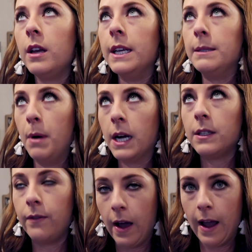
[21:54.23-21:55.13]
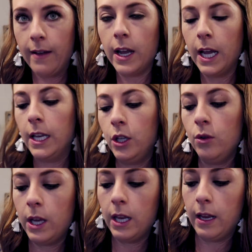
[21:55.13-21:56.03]
is box five and
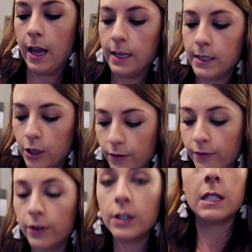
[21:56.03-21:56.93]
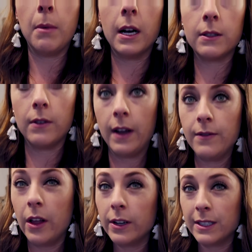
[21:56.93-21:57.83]
you can get your first box for
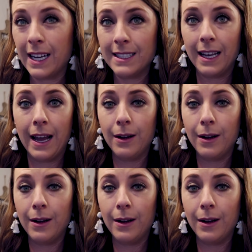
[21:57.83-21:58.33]
five dollars like i said